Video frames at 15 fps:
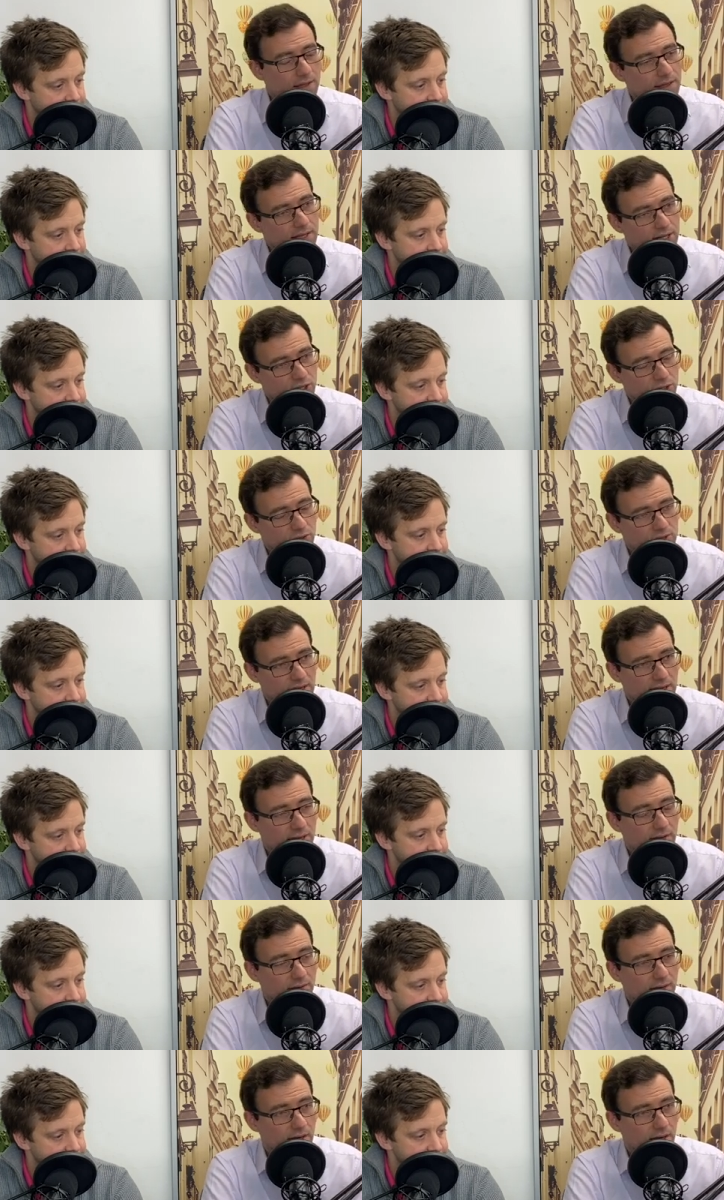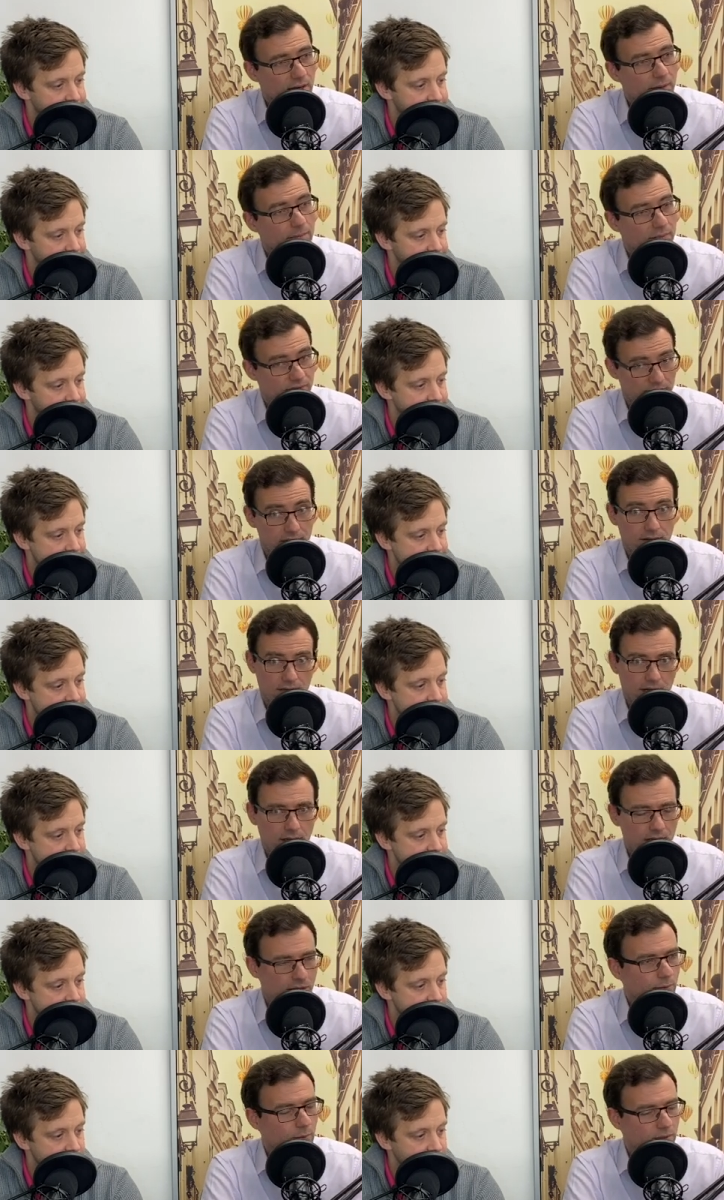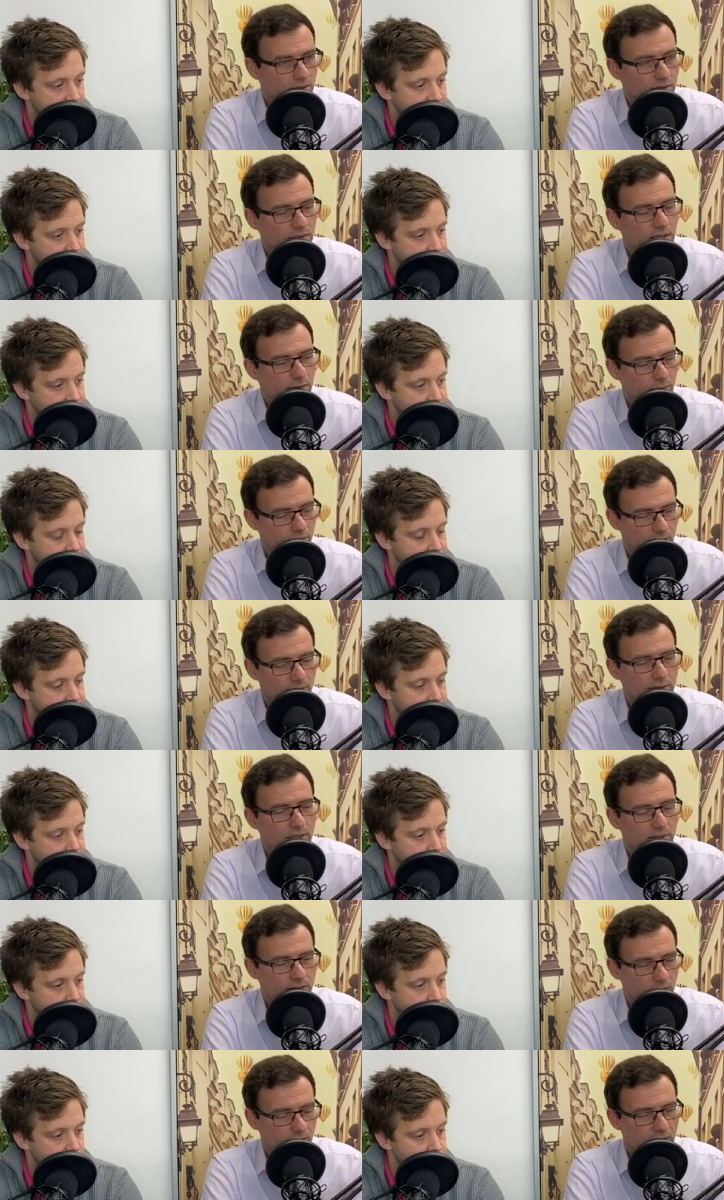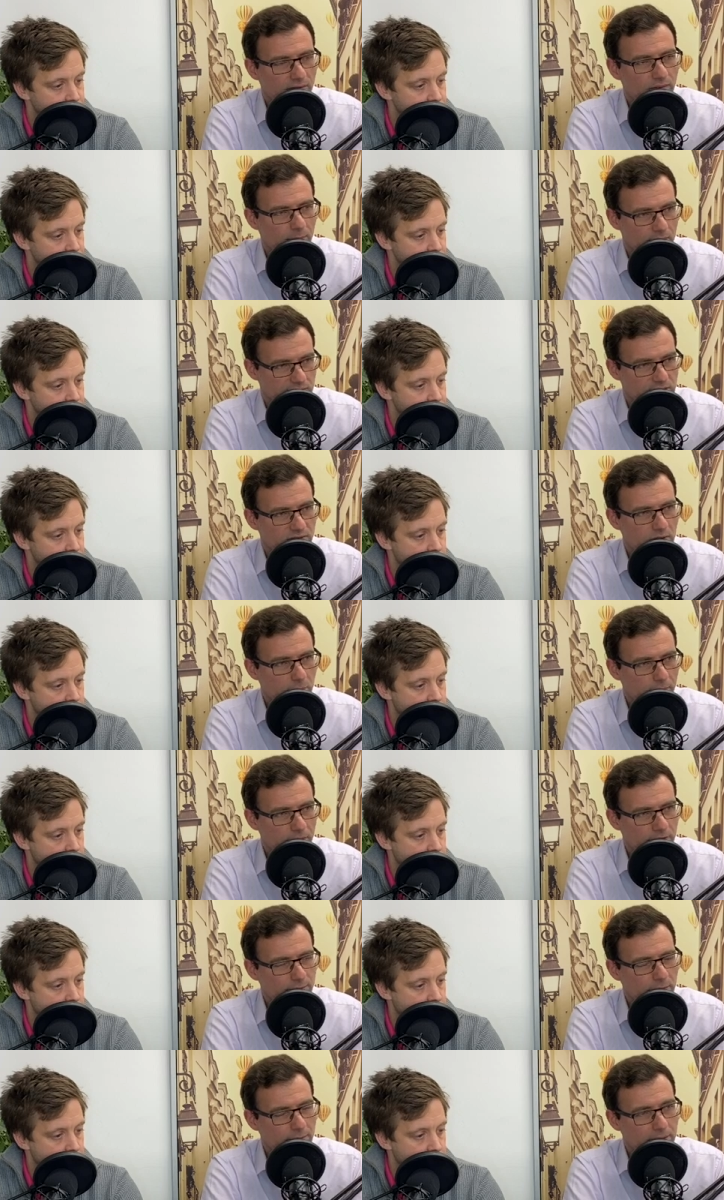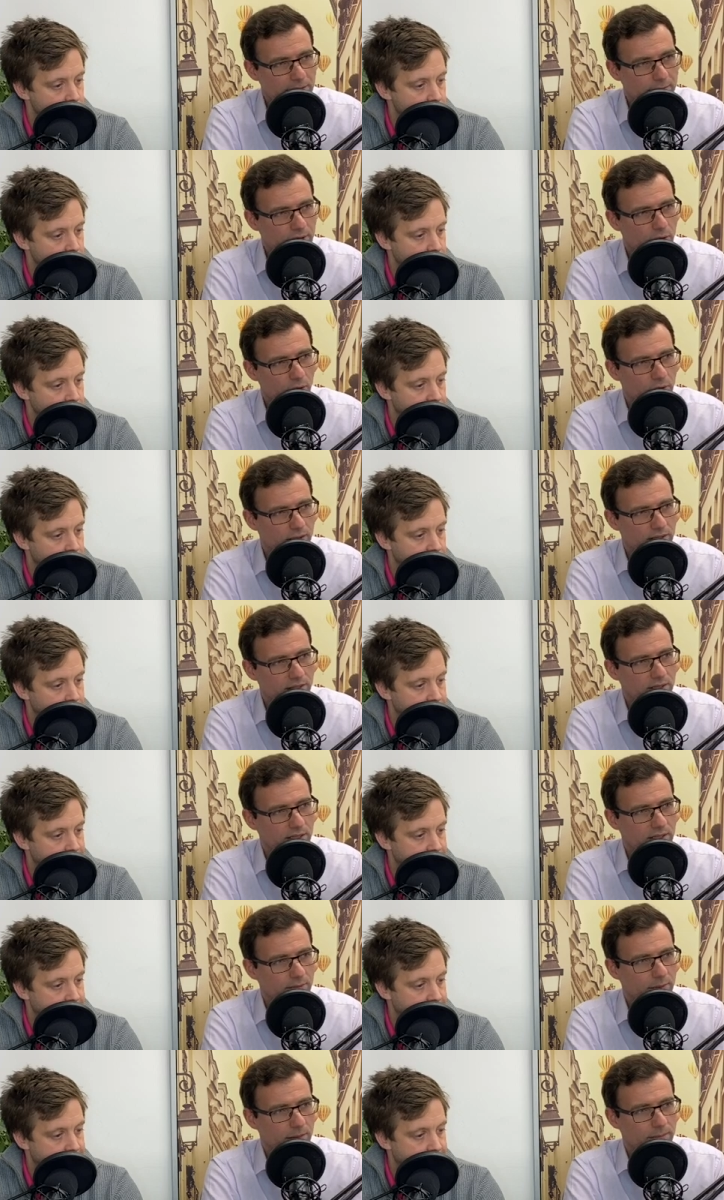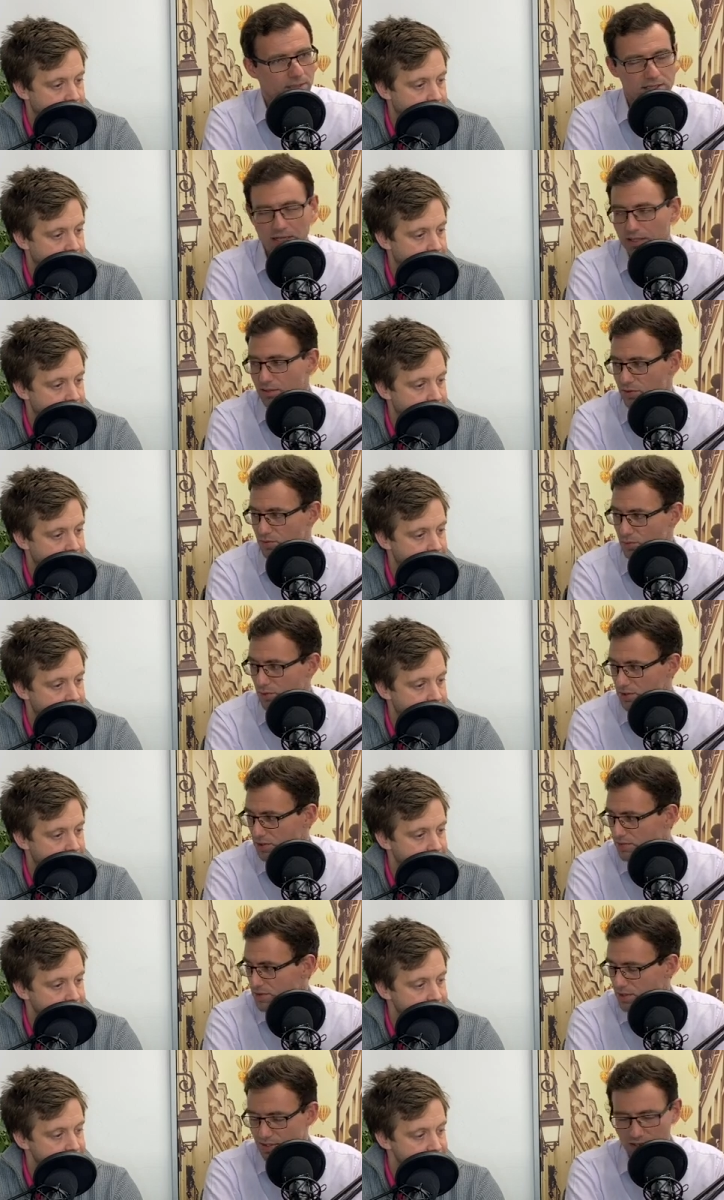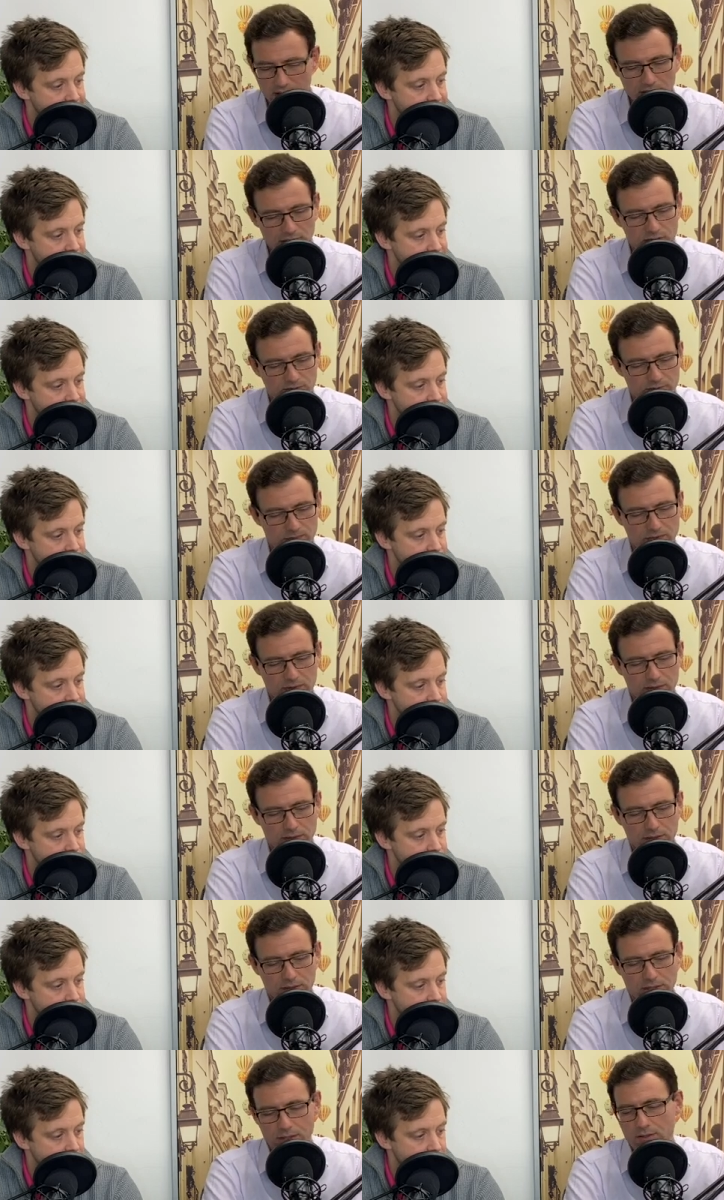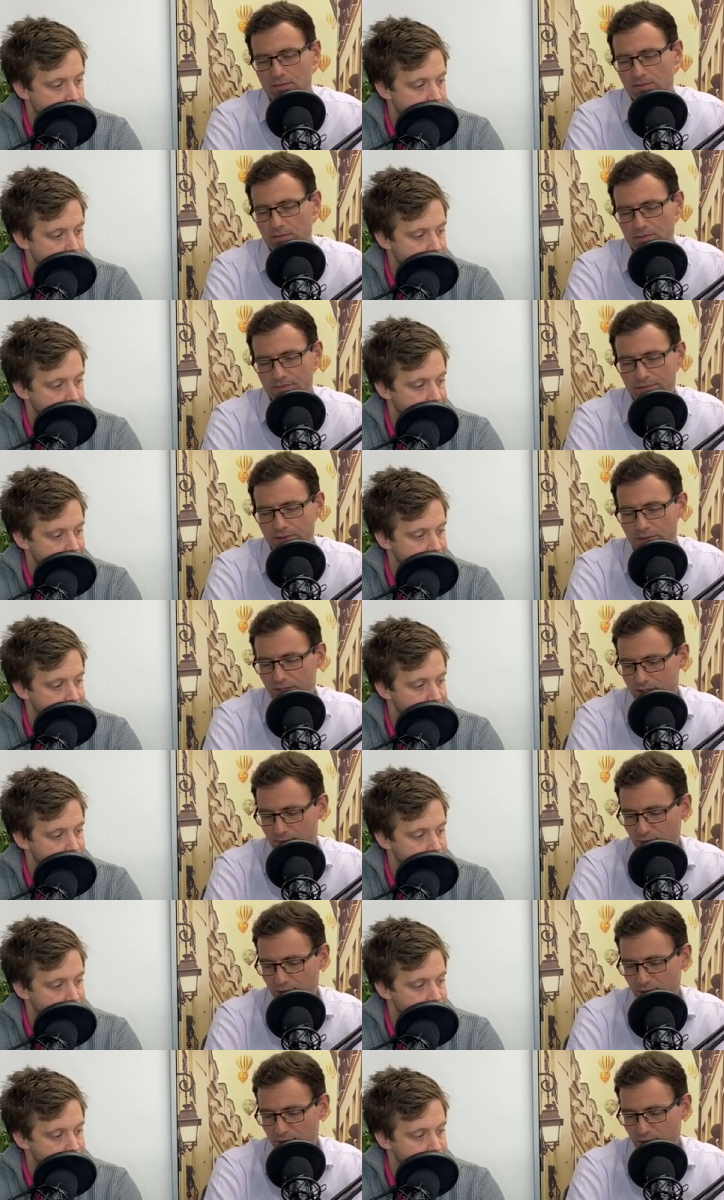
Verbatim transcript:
Speaker 1: issues there, um, then yeah, that would that would you know that would have a massive impact, but maybe not in, in the public sector as what you just said, because you know you need to